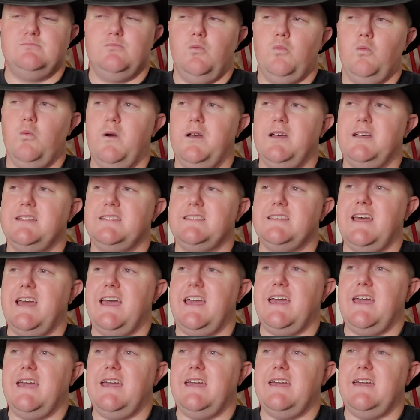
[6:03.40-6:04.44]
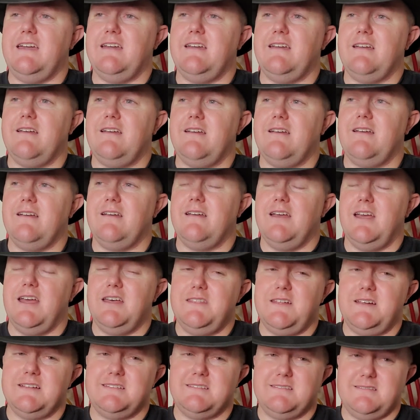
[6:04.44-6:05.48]
with
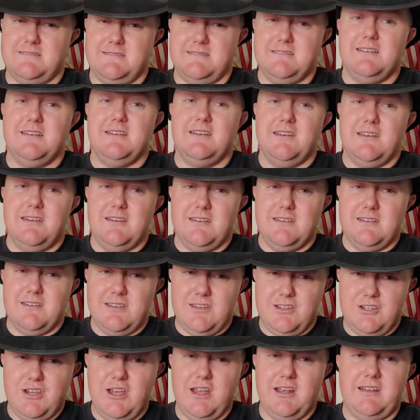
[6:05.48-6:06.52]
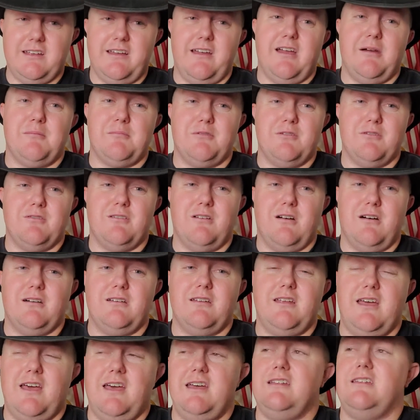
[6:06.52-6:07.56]
and that's shank diameter,
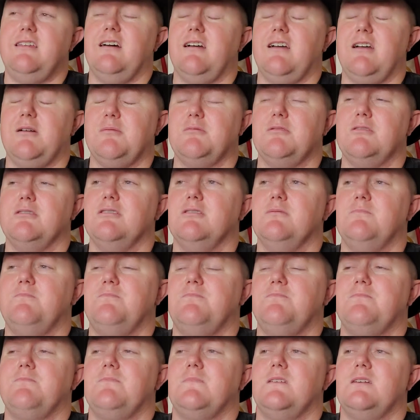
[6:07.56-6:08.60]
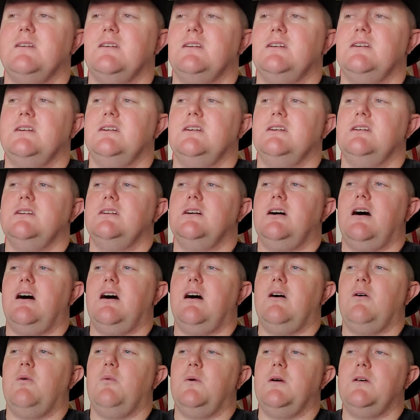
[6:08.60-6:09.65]
not head diameter,
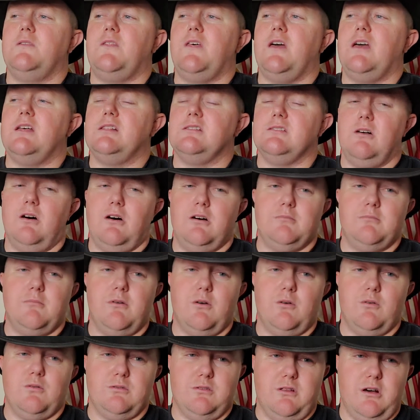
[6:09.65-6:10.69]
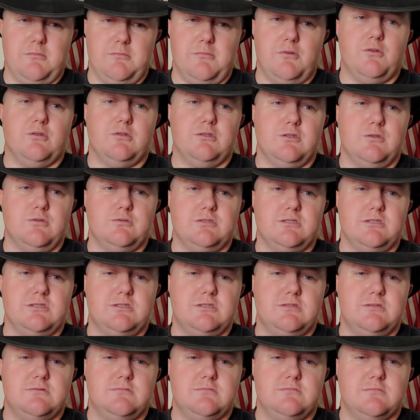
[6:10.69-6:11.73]
with a lawnmower
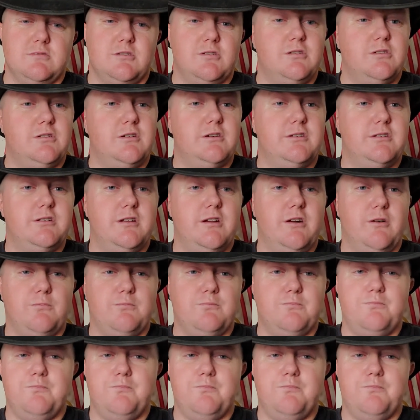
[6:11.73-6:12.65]
loses. Good to know.